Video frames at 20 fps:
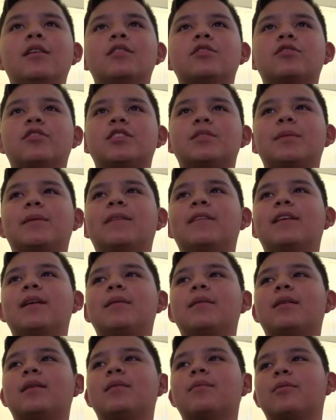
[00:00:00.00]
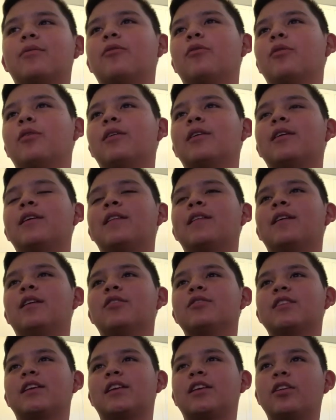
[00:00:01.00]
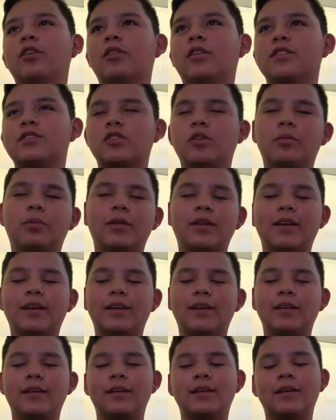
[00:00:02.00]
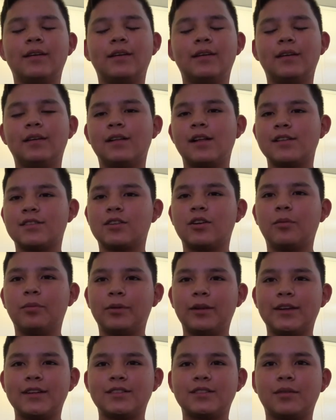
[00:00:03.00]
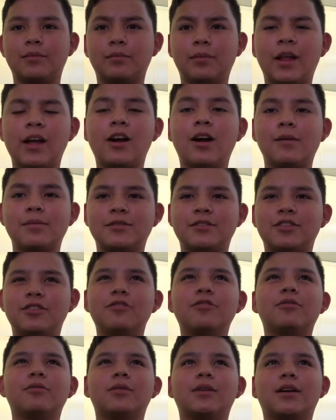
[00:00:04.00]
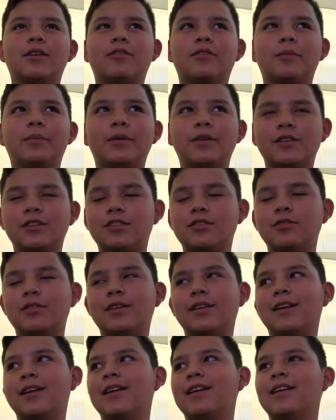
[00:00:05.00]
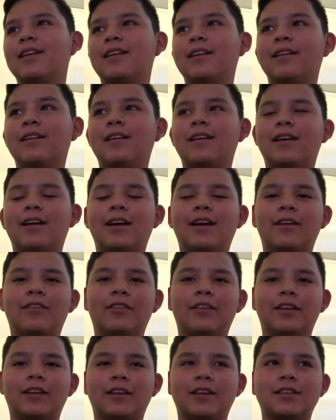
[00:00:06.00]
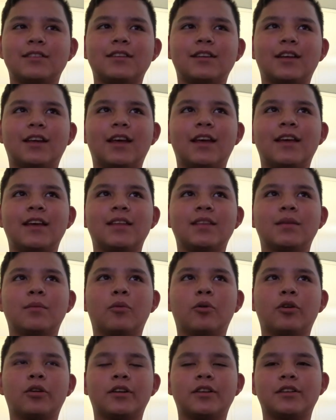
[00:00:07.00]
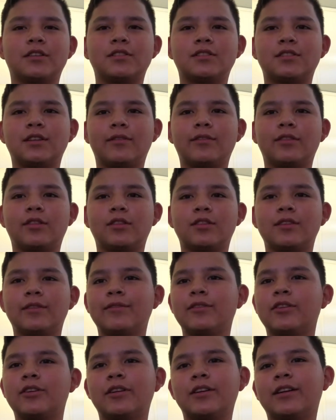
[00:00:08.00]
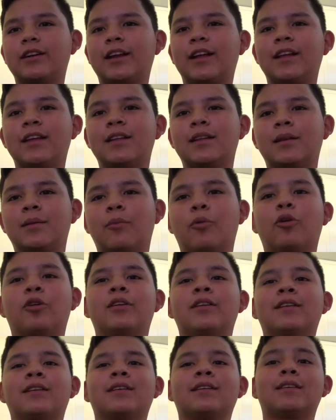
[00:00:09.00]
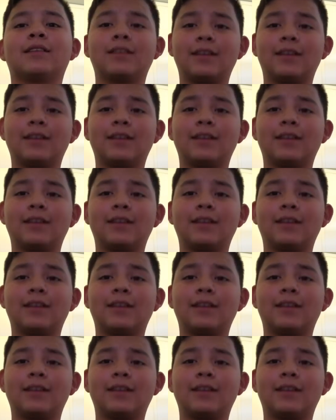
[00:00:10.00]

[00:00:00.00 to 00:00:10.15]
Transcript: So I spent the night before, and then I was like, yo, let's go play some Black Ops 2 or whatever, PS3. And like, it's like 8 in the morning, 7:30 to 8 in the morning.